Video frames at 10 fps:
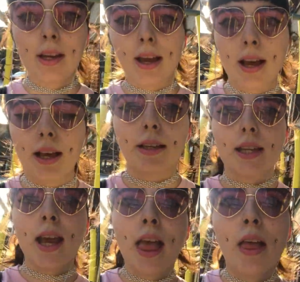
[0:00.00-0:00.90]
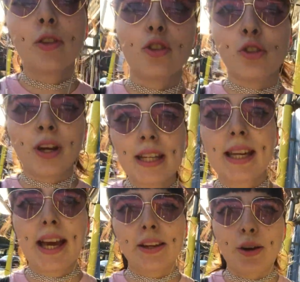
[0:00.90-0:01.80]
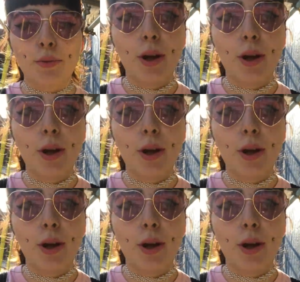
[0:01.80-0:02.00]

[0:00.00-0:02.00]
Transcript: and drink and I will